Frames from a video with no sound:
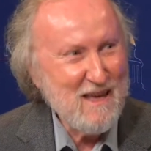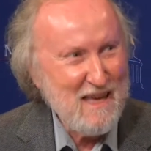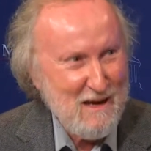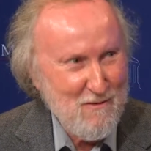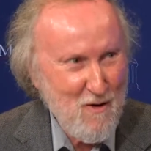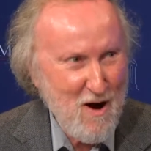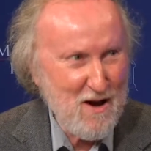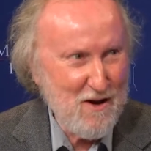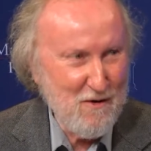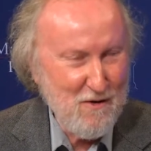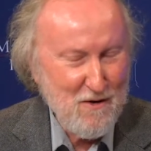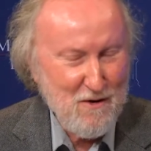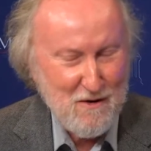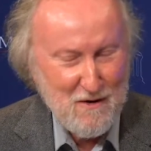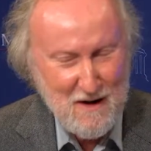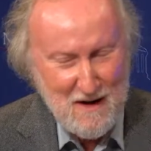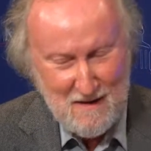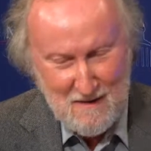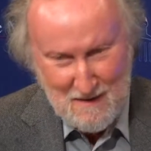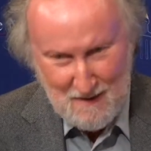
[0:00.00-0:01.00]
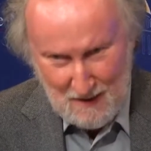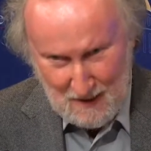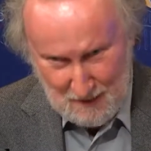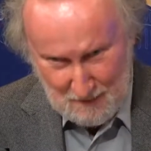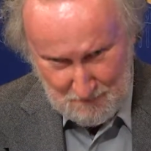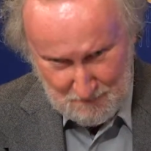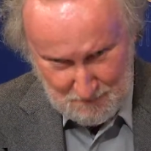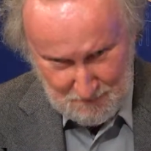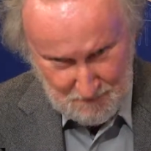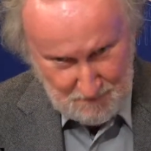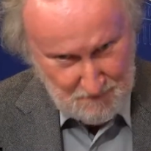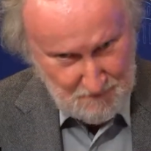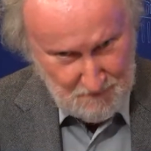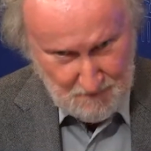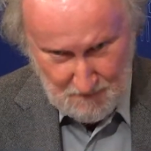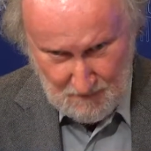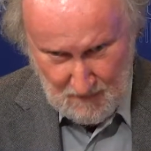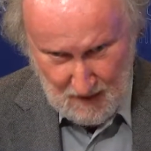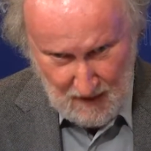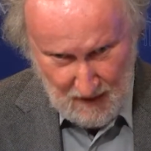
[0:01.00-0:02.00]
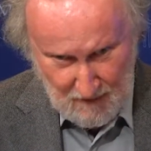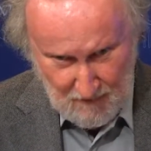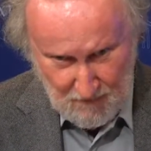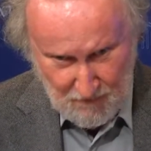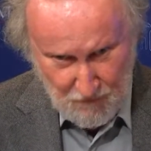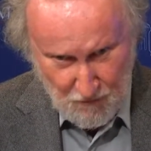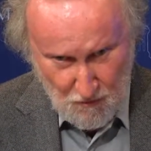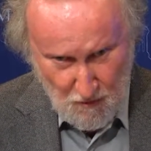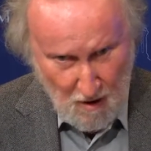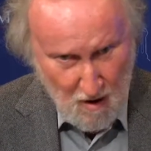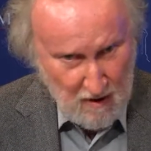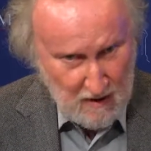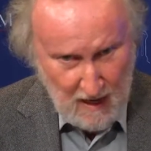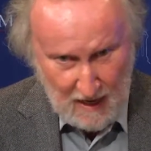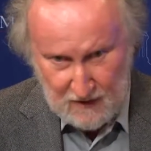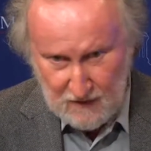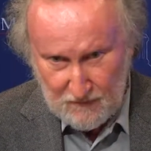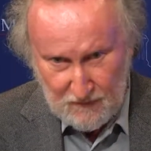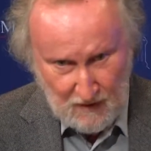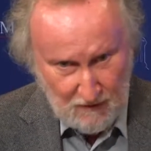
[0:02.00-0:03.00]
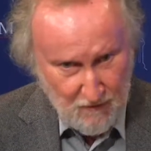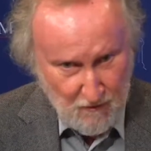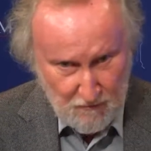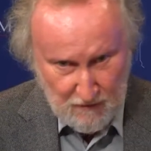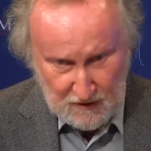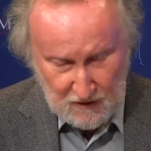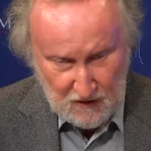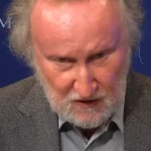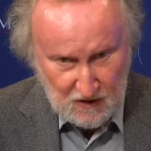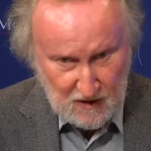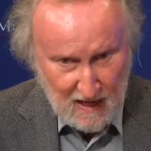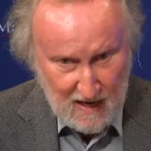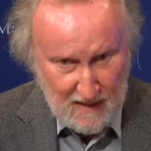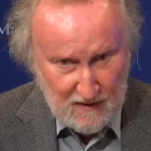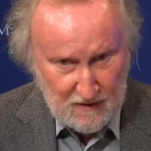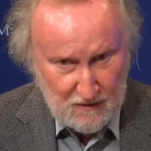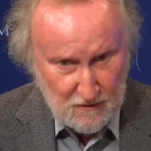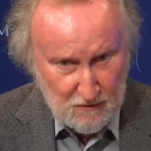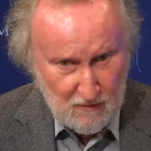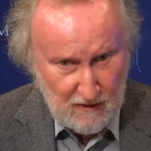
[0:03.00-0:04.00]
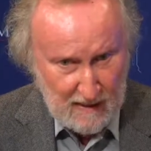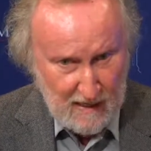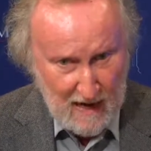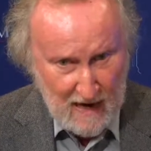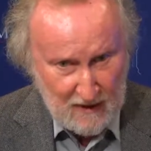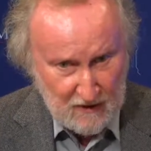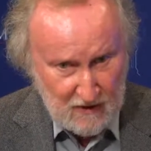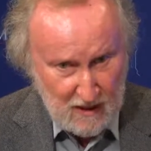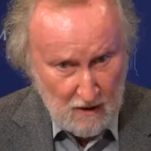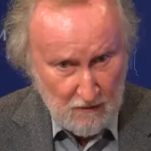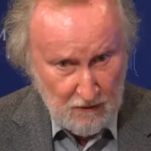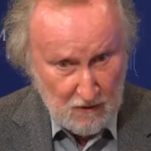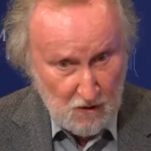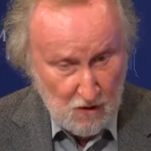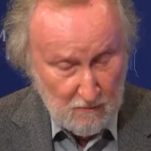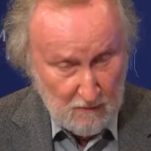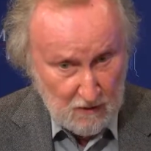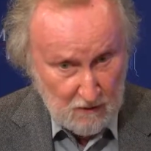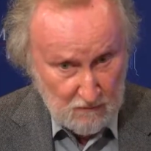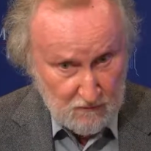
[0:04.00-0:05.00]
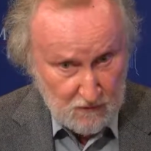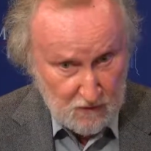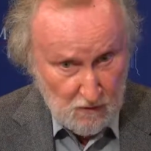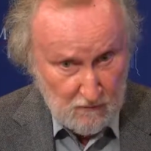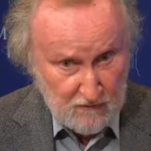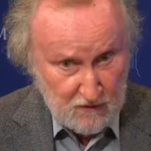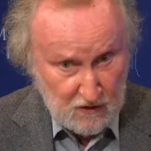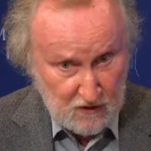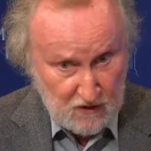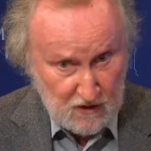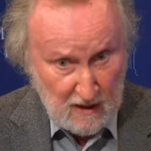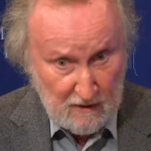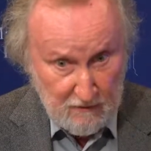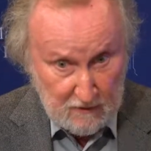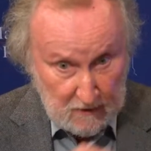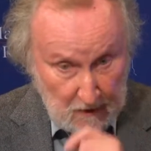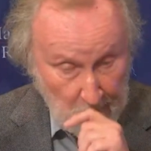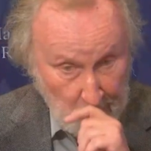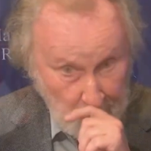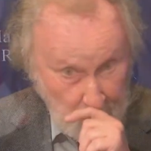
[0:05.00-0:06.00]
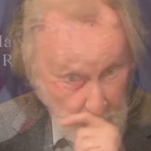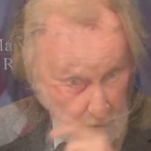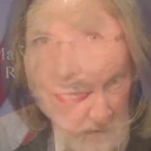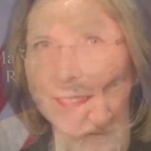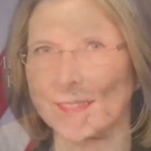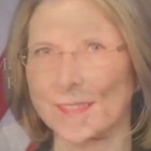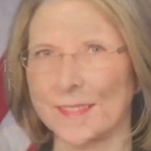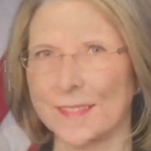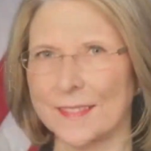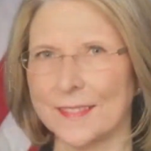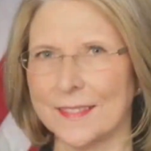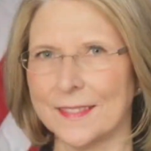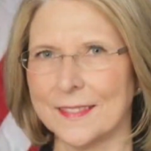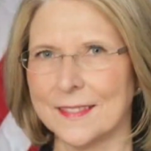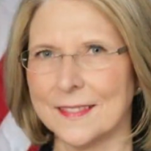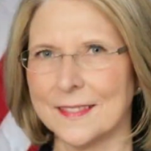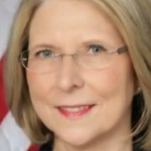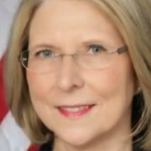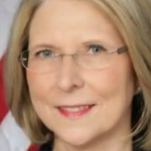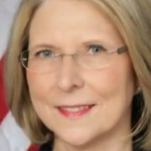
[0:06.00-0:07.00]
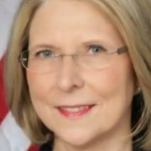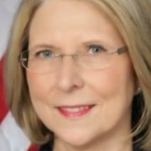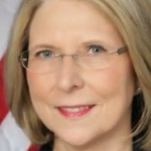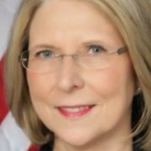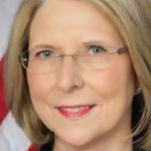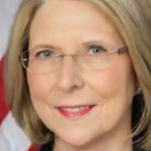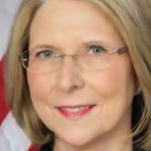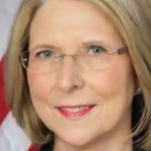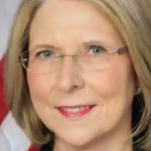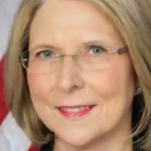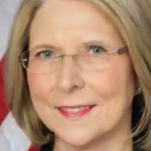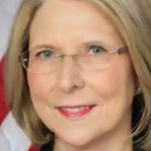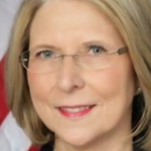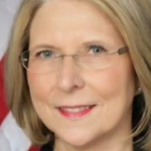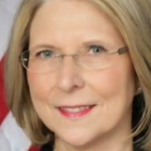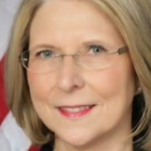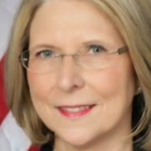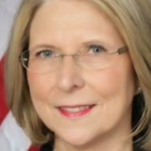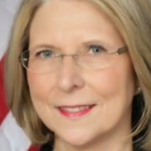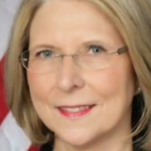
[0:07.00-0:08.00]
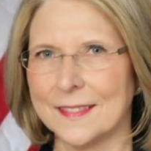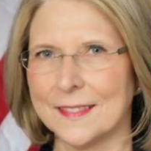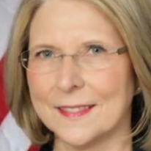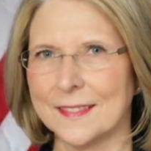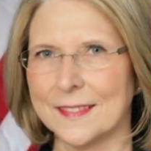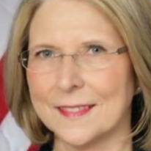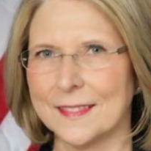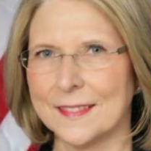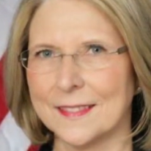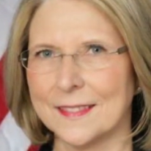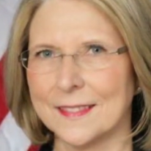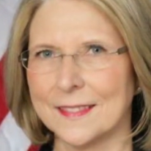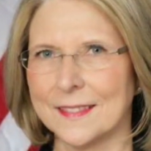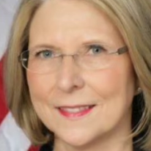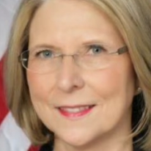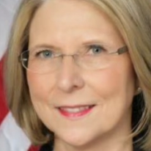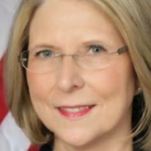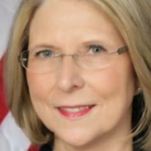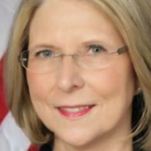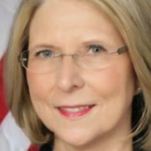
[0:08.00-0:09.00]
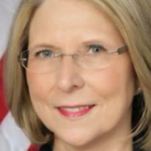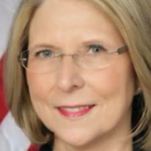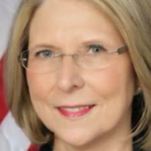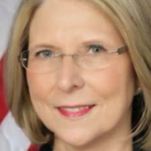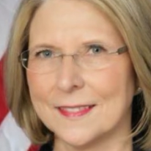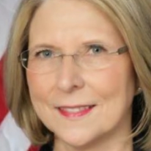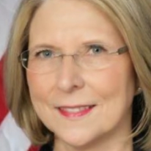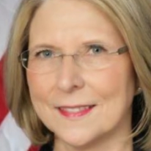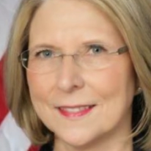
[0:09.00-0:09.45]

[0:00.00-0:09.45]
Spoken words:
He wanted her. For all kinds of different reasons. Diana Dooley, as Health and Human Services Secretary, was also chair of the board of Covered California. So that